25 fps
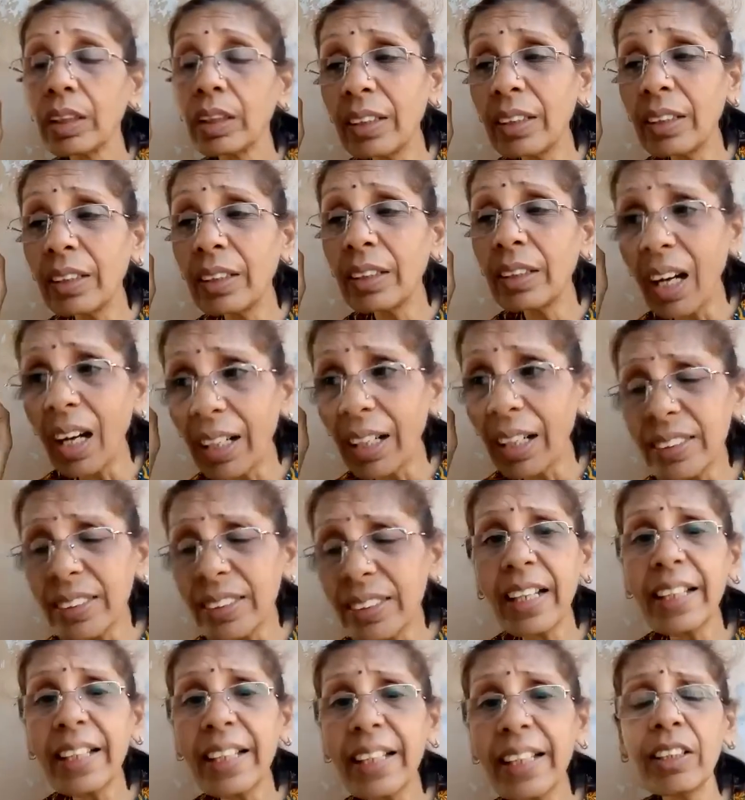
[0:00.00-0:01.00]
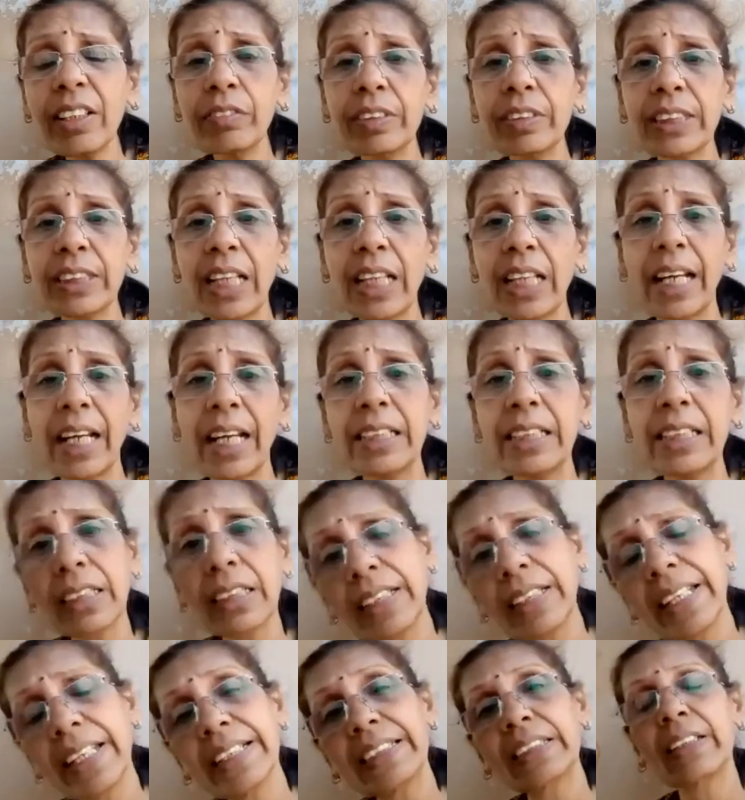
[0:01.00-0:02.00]
understanding of science in
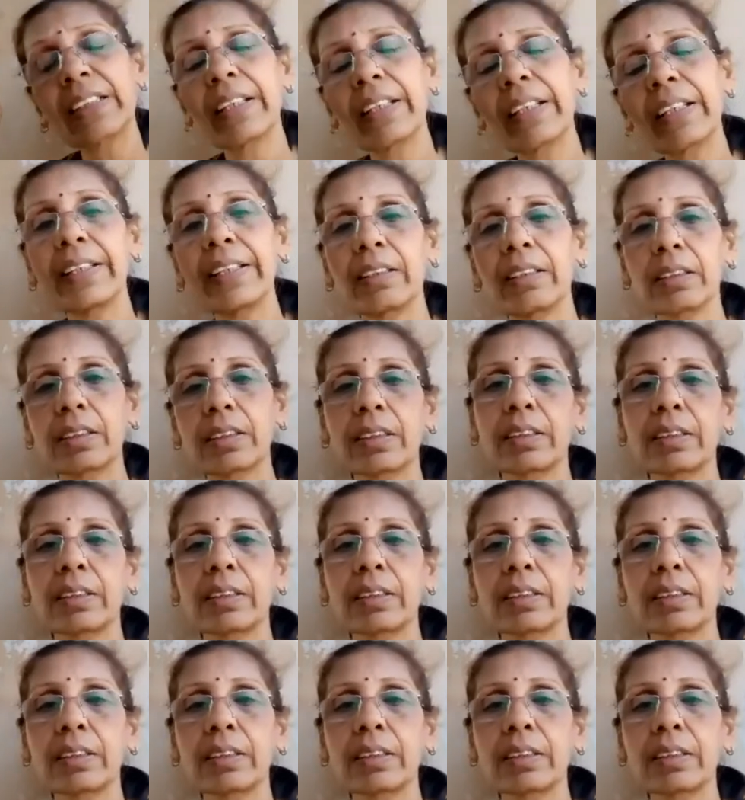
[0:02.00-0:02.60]
yesteryears.